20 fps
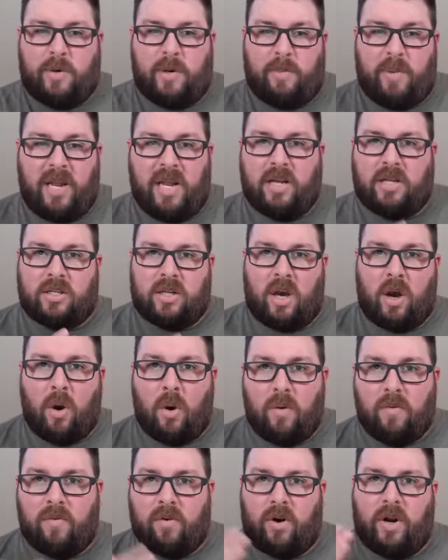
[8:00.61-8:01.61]
repeats
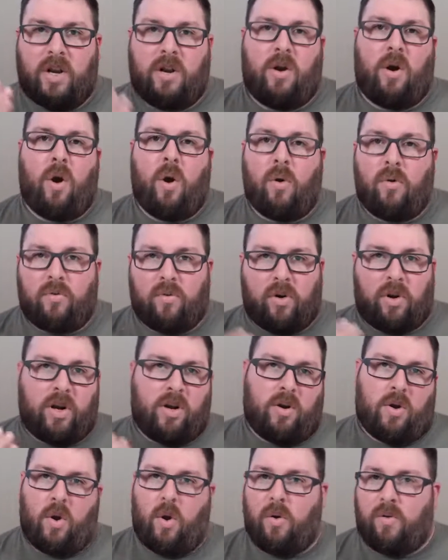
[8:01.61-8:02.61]
over and over
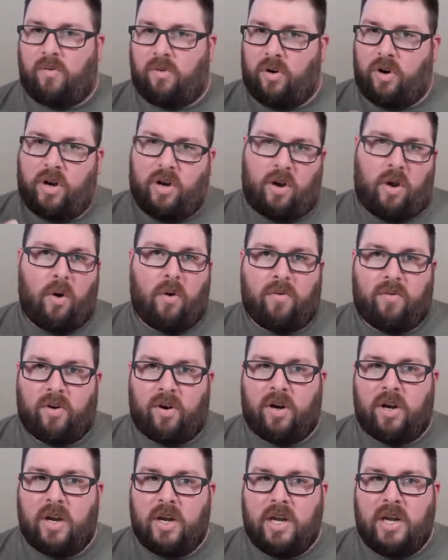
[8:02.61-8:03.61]
and over and
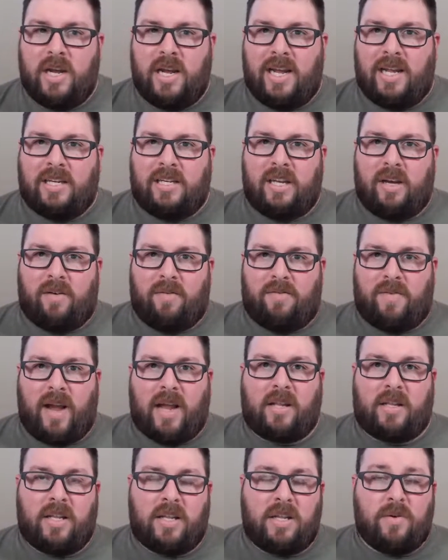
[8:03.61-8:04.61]
over until
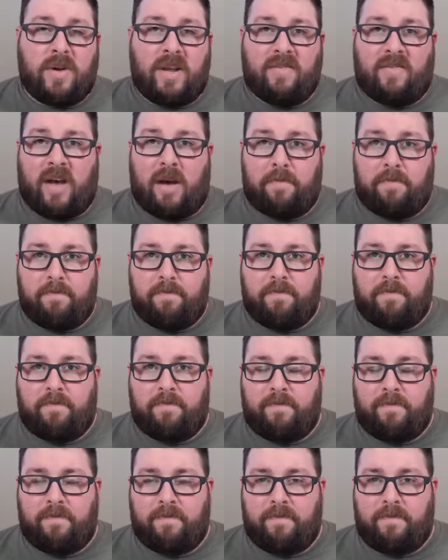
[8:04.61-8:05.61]
finally you give up.
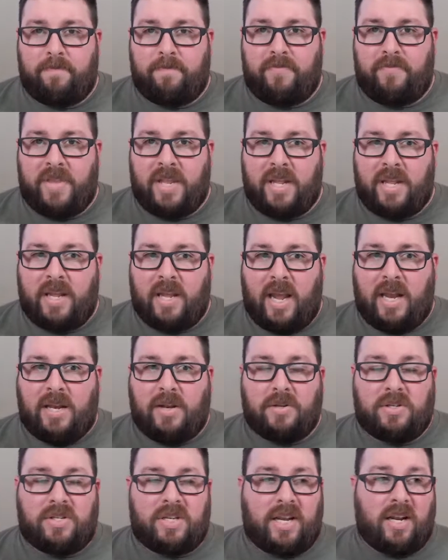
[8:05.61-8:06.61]
And
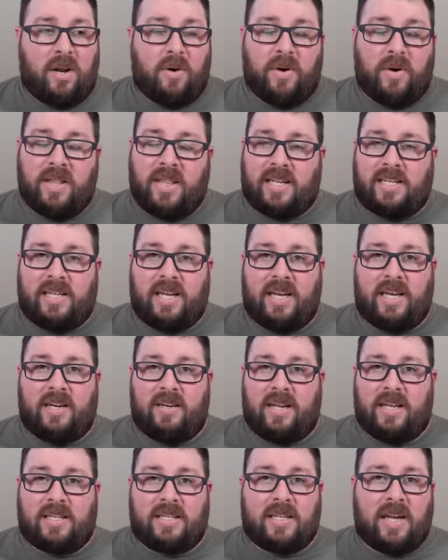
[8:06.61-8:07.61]
you say, you know what, that's
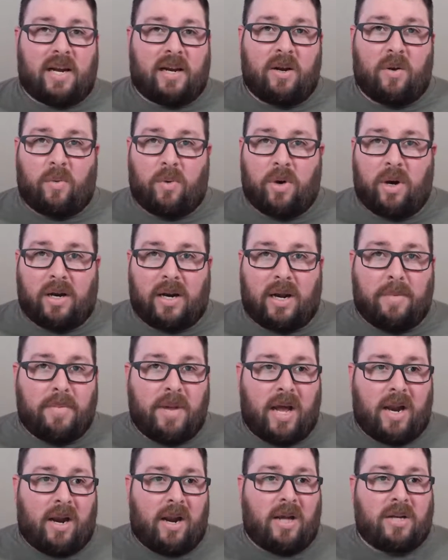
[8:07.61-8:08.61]
it. It's not going to work. I'm
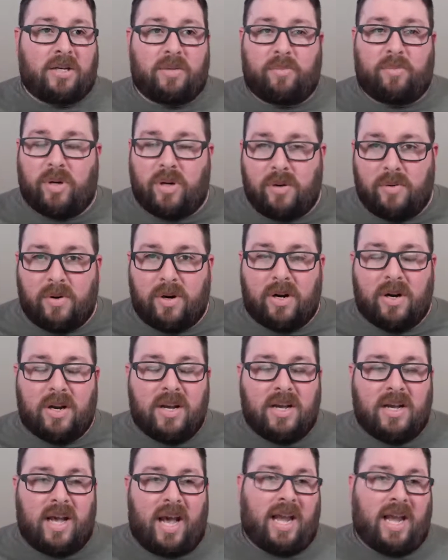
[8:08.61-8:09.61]
not an entrepreneur.
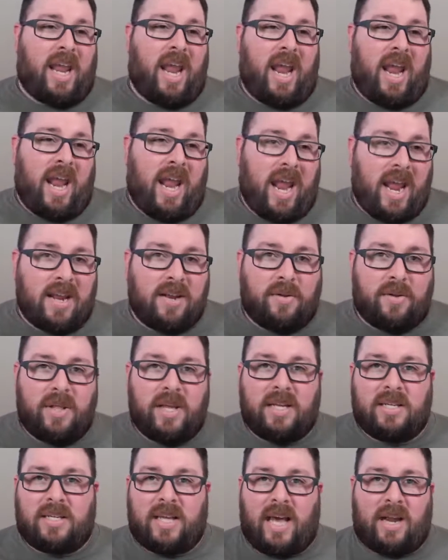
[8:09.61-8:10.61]
I can't handle
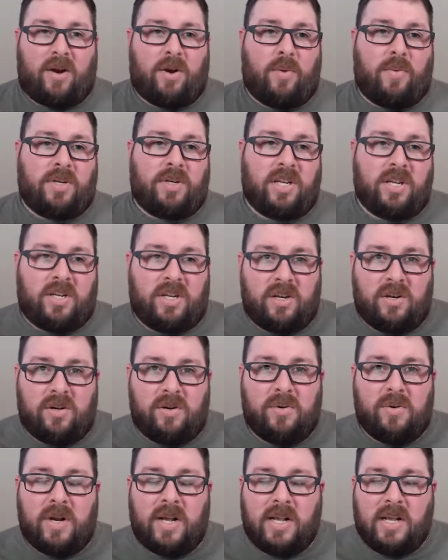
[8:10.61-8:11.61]
this. I don't know what to
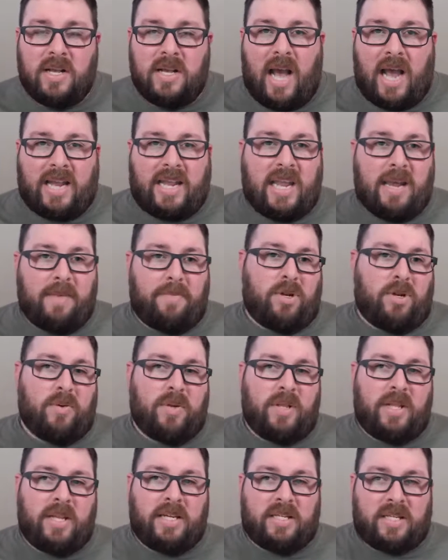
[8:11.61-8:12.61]
do. I keep
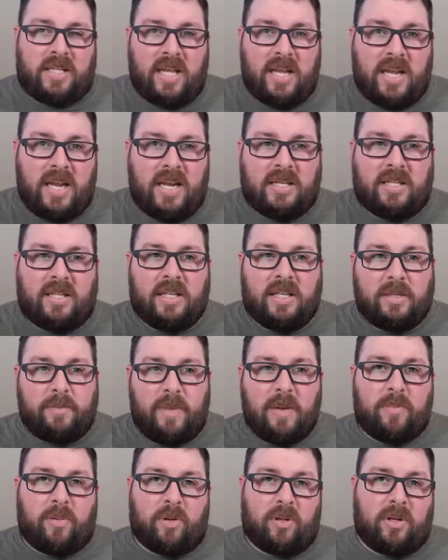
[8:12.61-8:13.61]
doing these things, and these
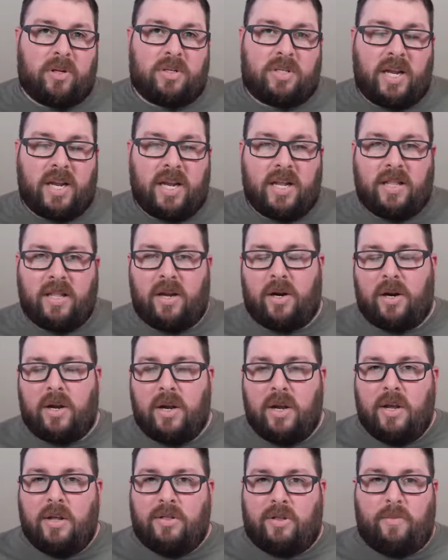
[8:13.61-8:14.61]
people are saying they're
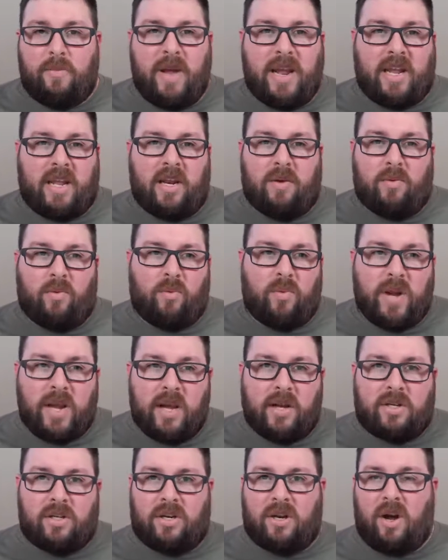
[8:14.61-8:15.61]
making it
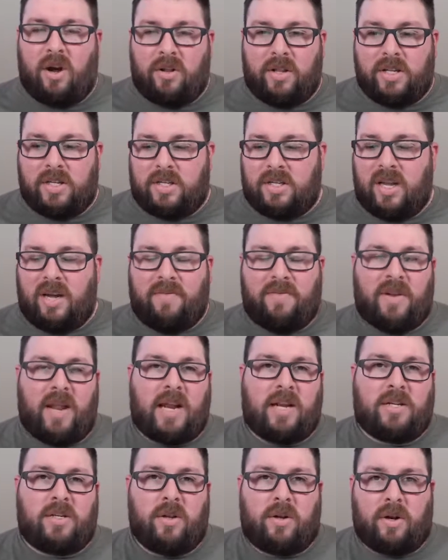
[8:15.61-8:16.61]
rich and all this stuff, and I
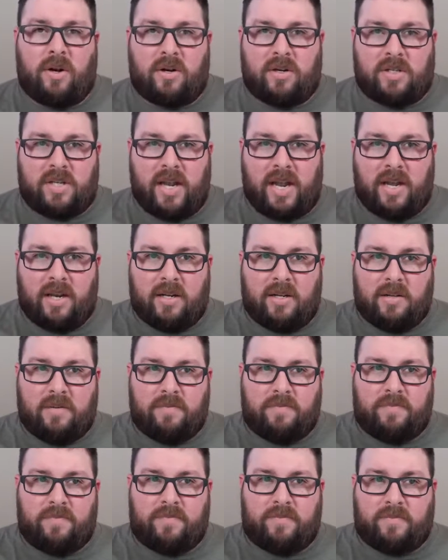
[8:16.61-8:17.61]
just don't understand.
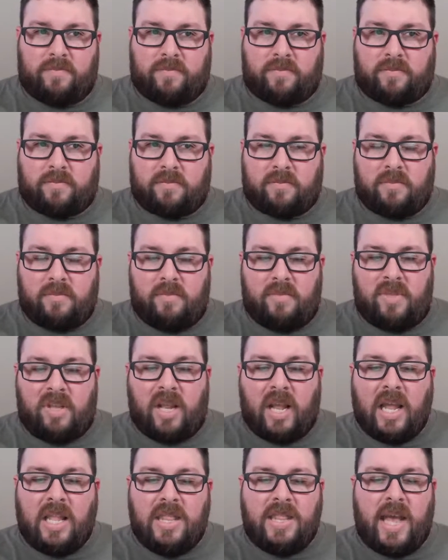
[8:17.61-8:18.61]

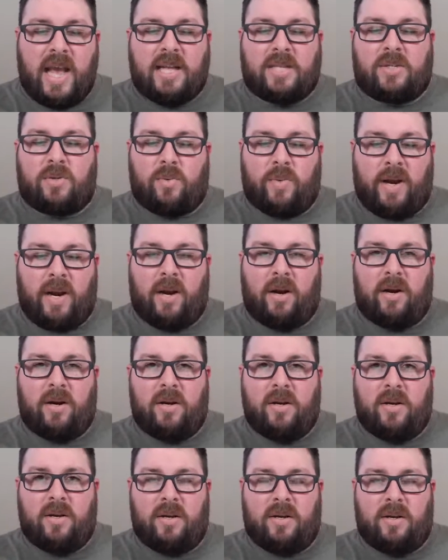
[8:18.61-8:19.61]
And that's where
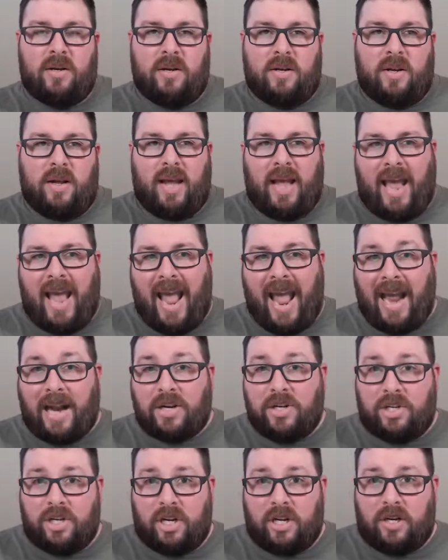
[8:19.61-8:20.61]

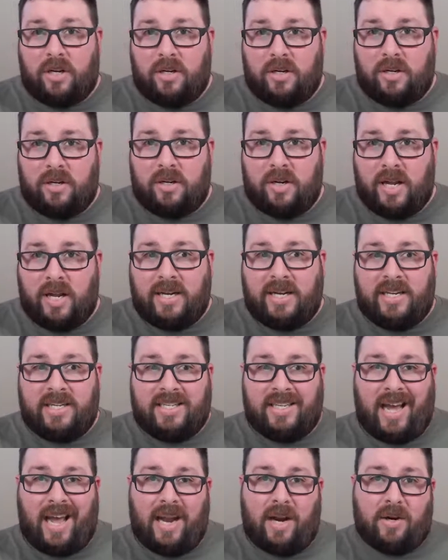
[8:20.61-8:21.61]
action and
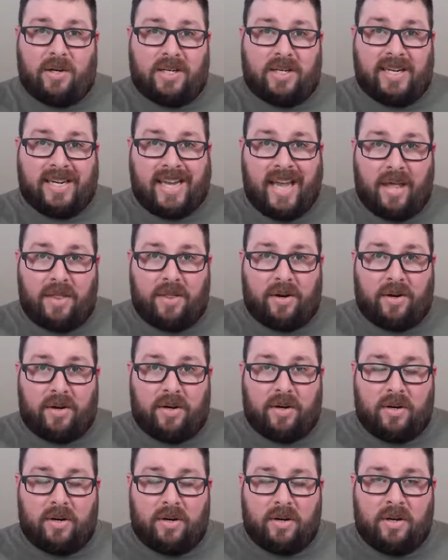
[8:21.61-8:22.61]
desire together